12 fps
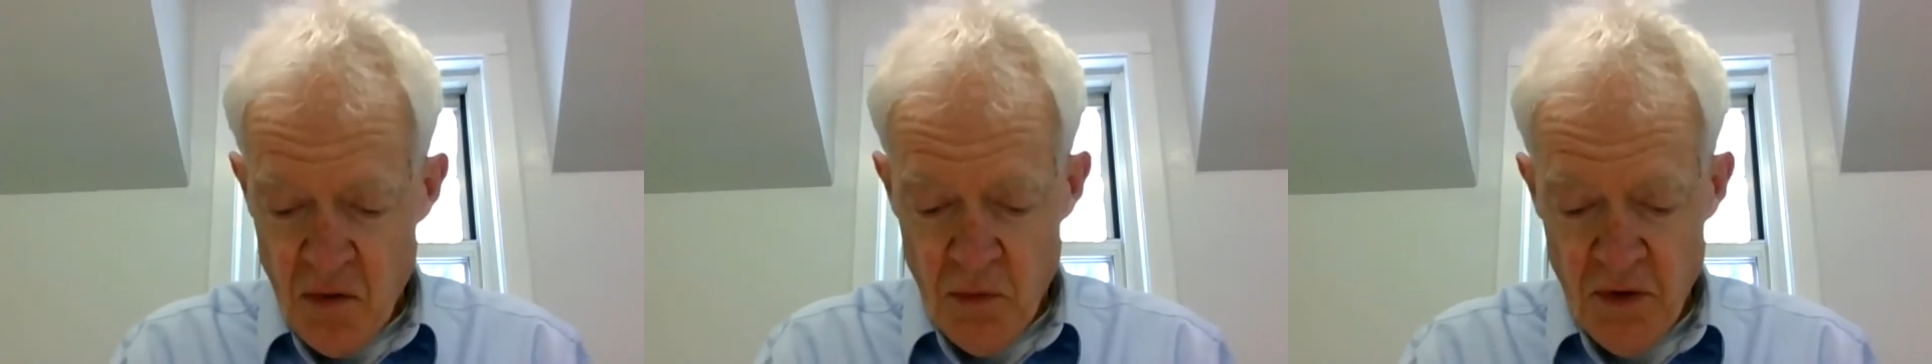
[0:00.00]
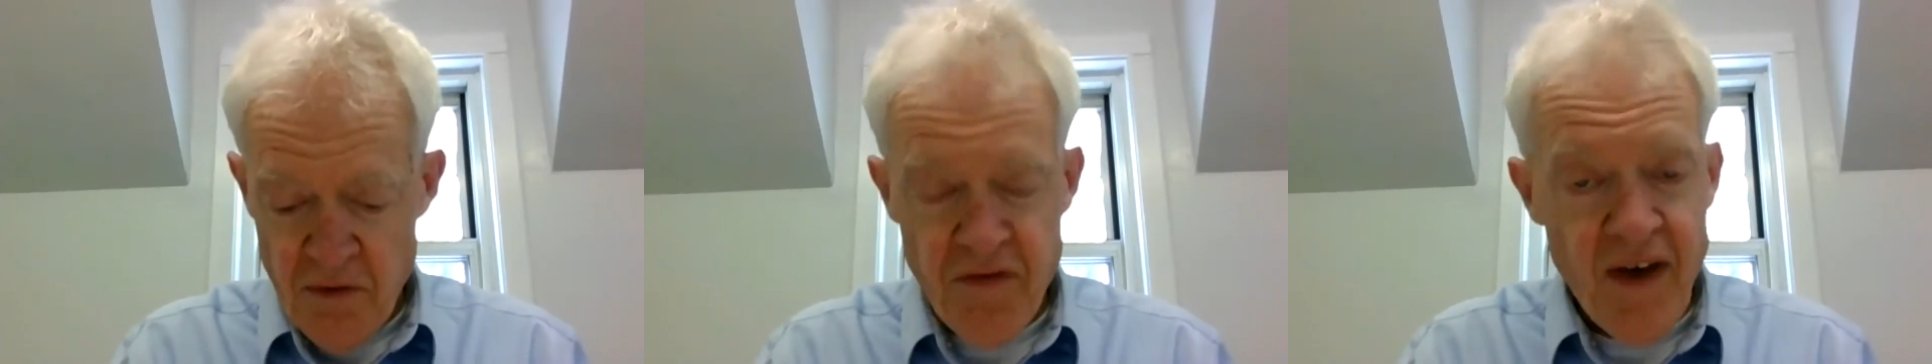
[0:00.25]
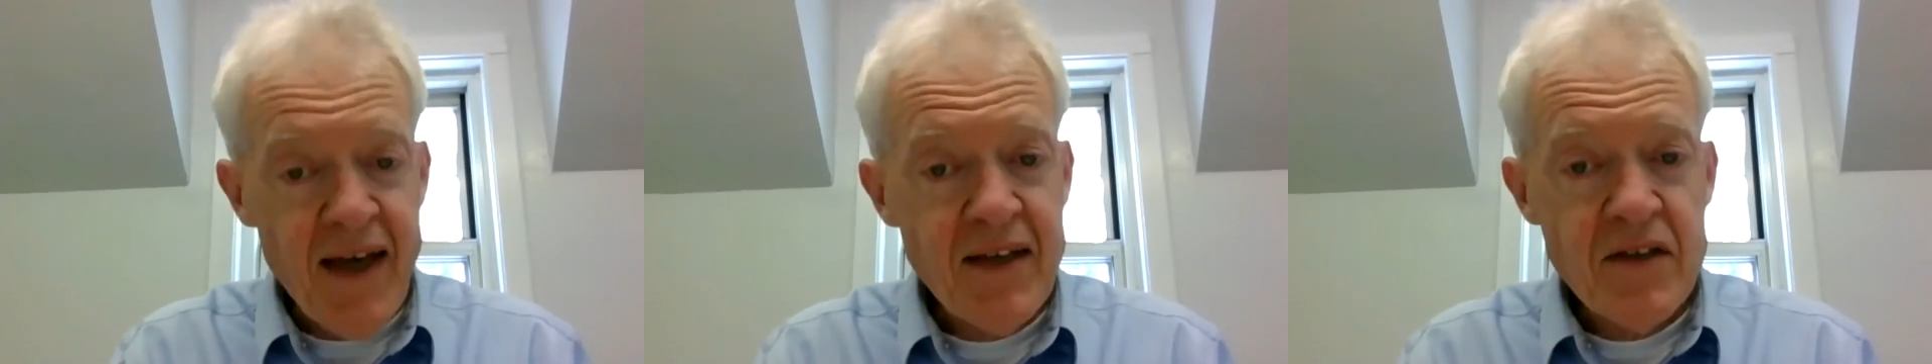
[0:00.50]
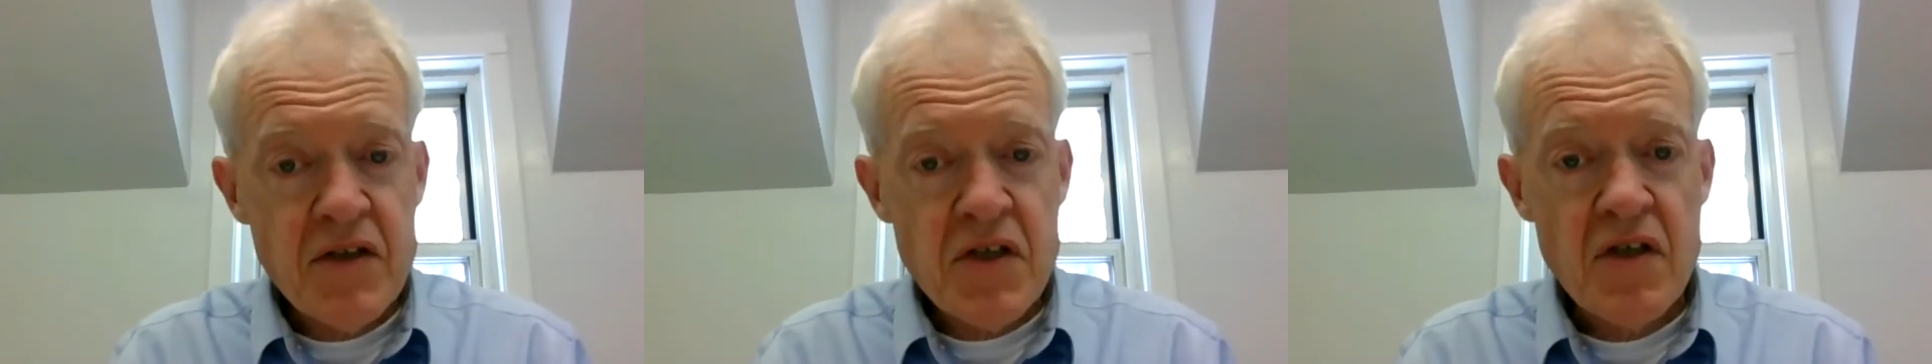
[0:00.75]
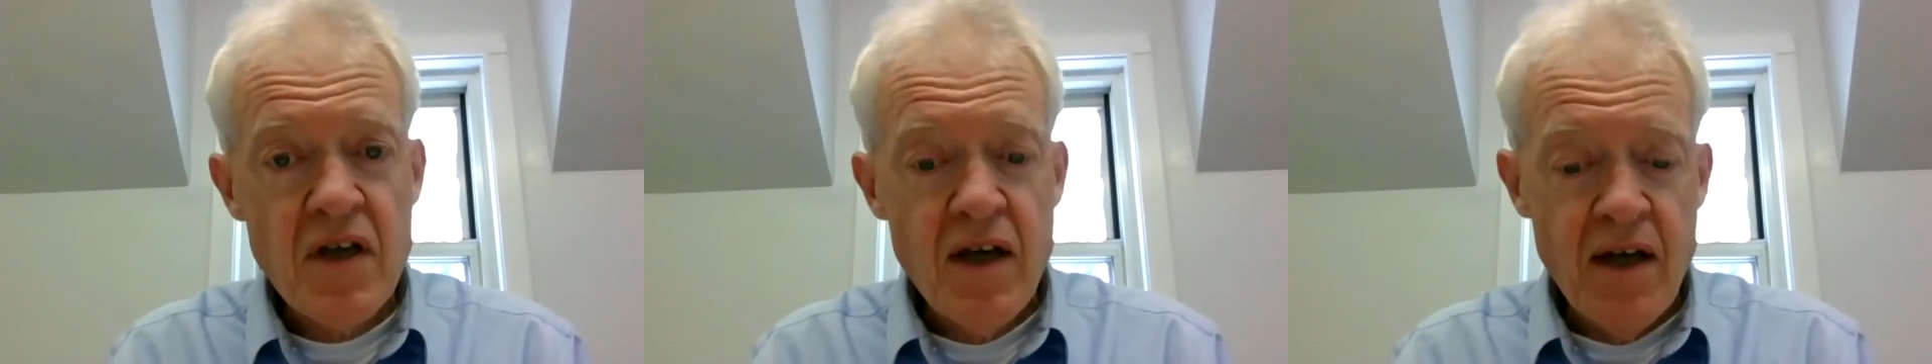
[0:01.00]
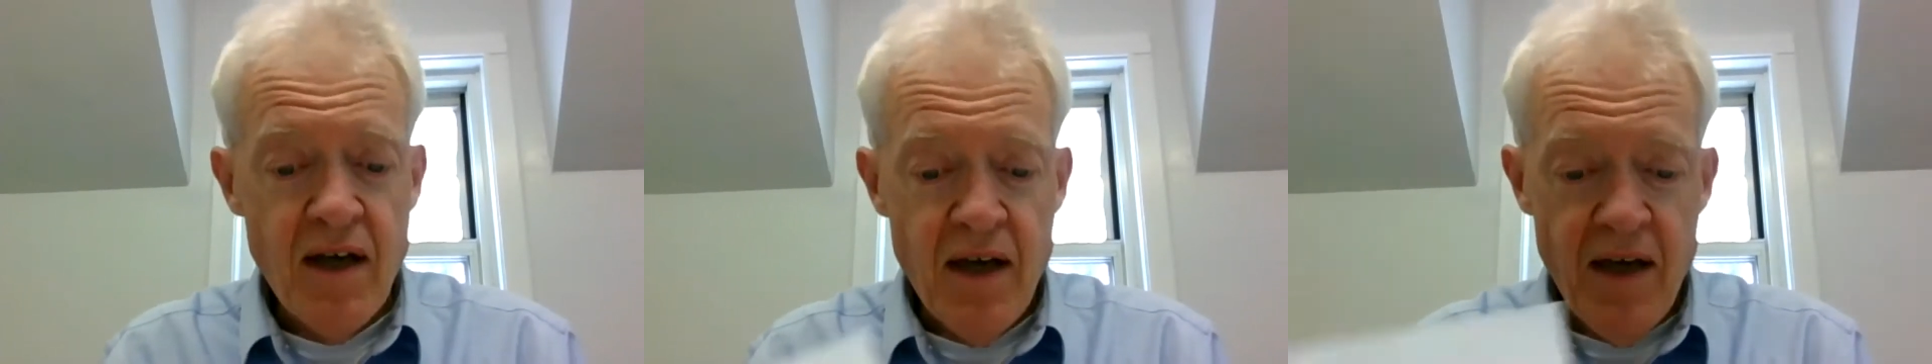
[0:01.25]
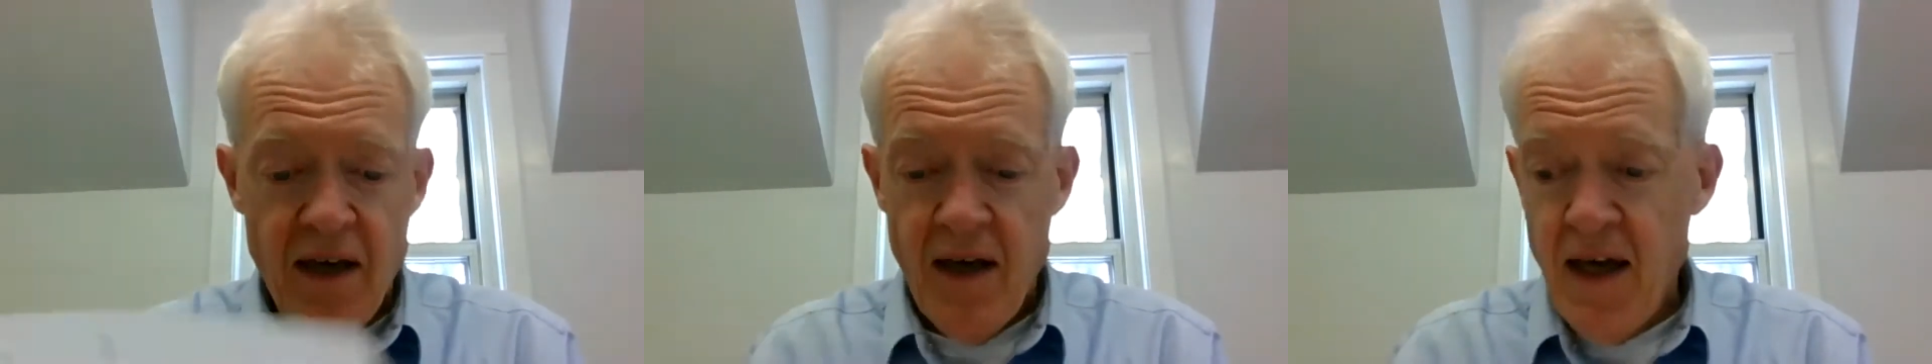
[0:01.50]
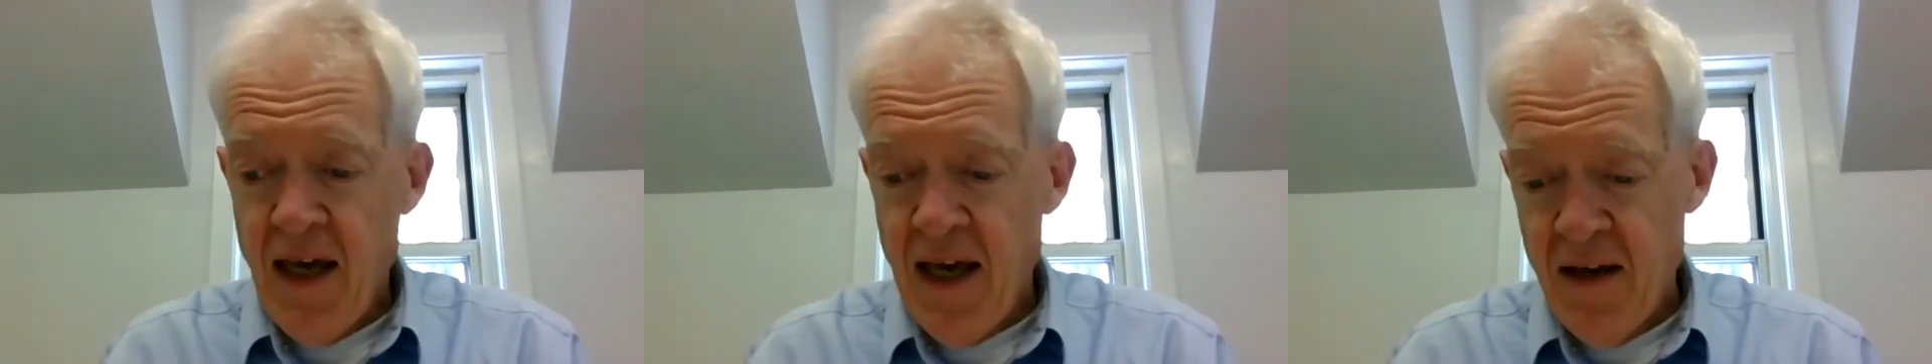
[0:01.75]
revenge,
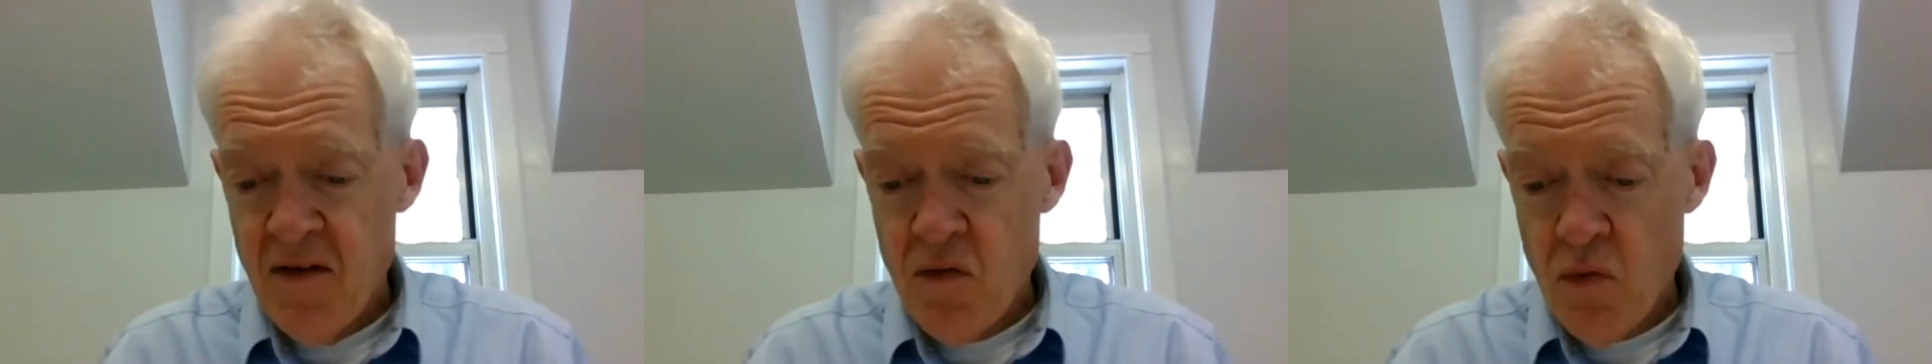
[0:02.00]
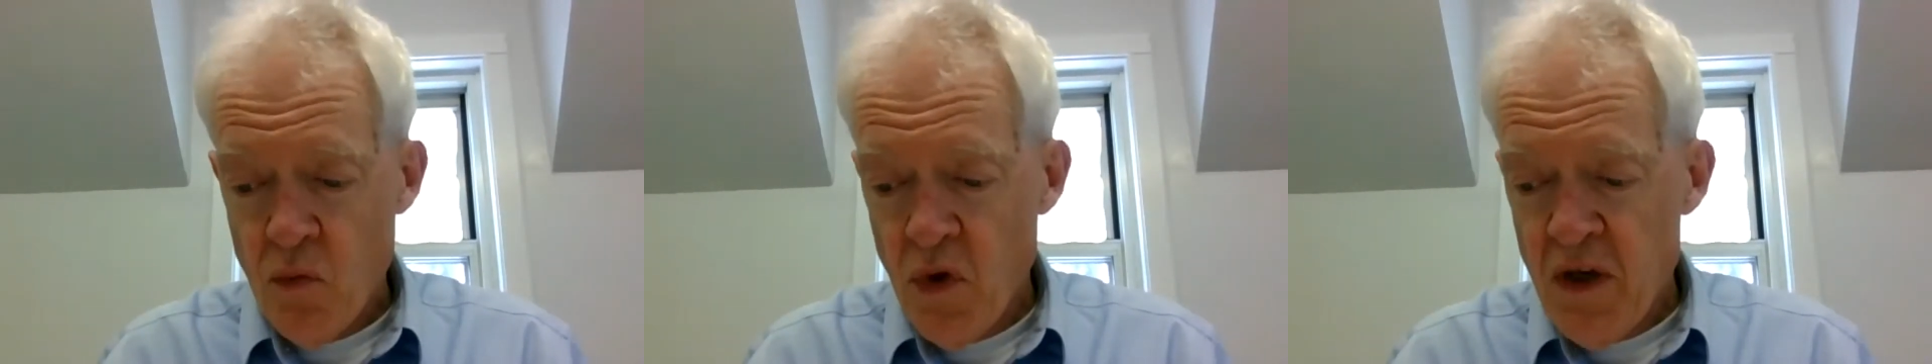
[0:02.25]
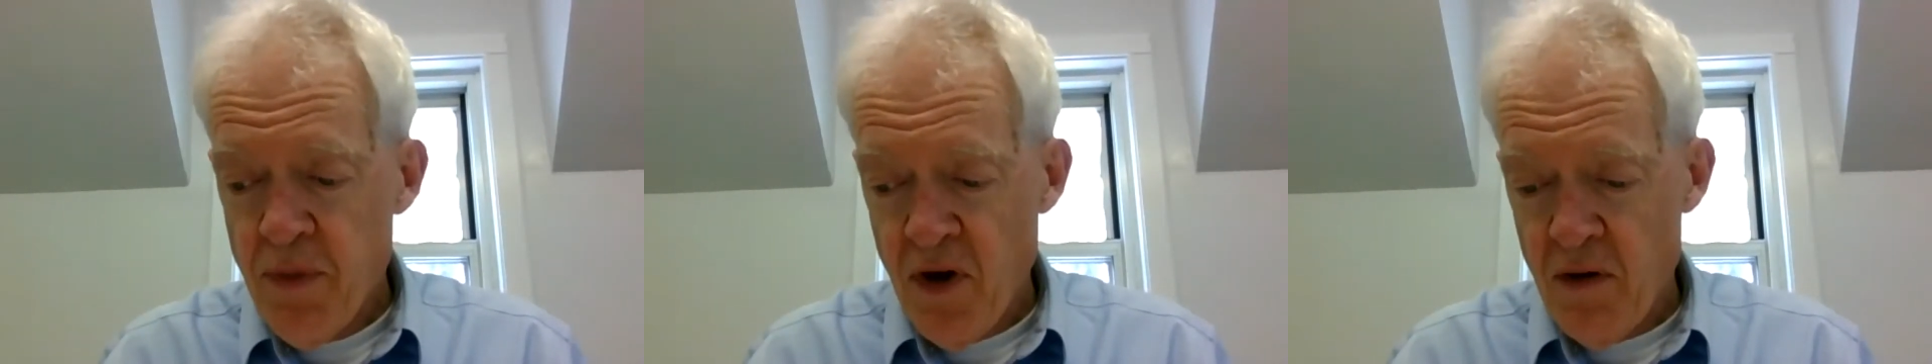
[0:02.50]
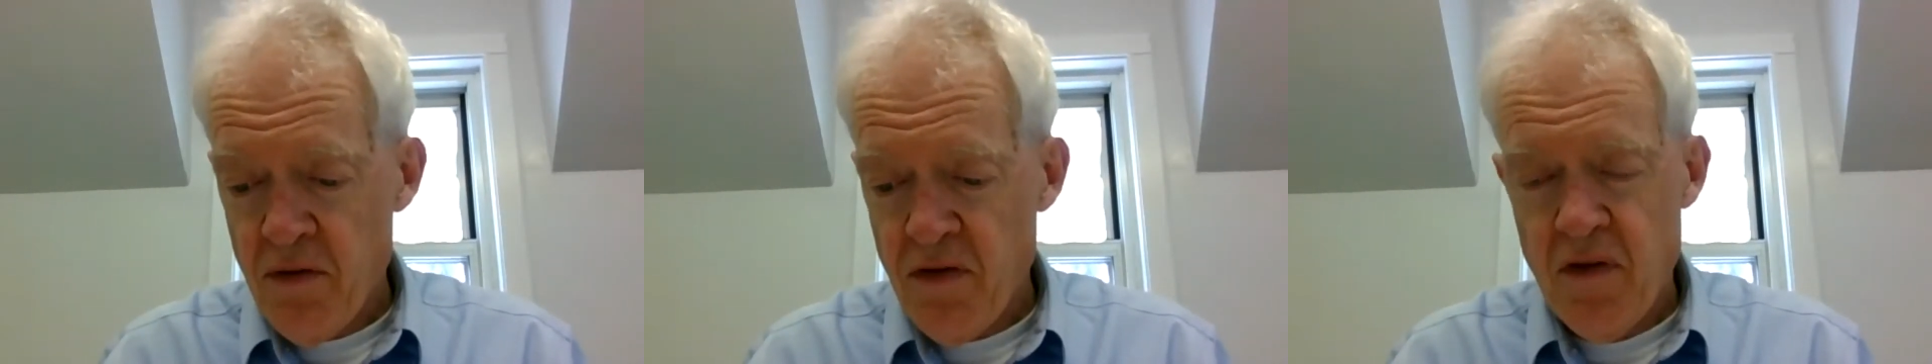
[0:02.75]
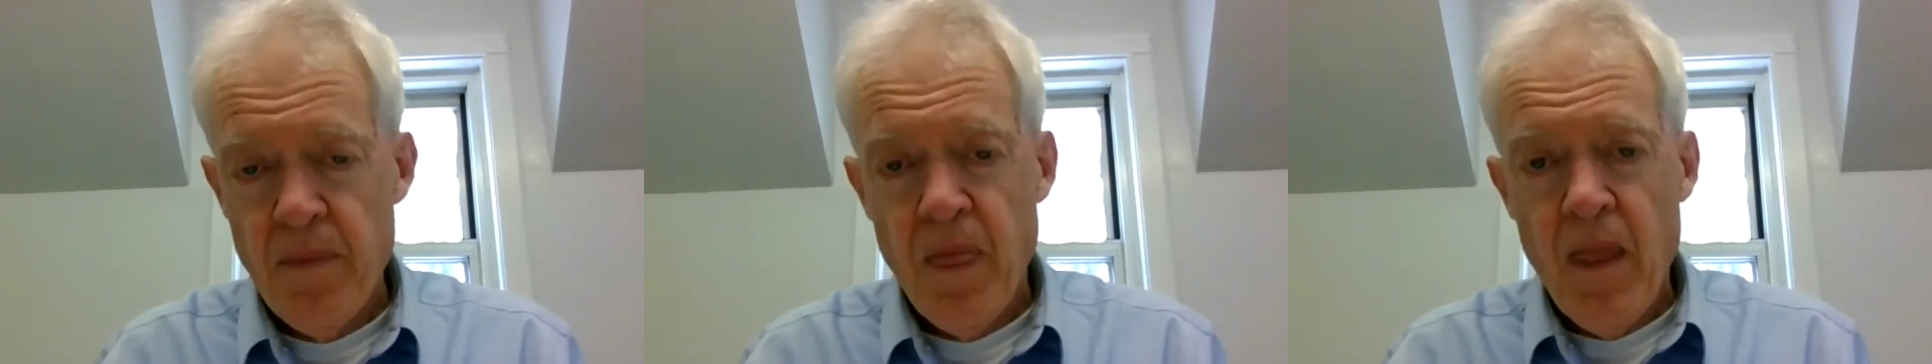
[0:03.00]
and rebirth.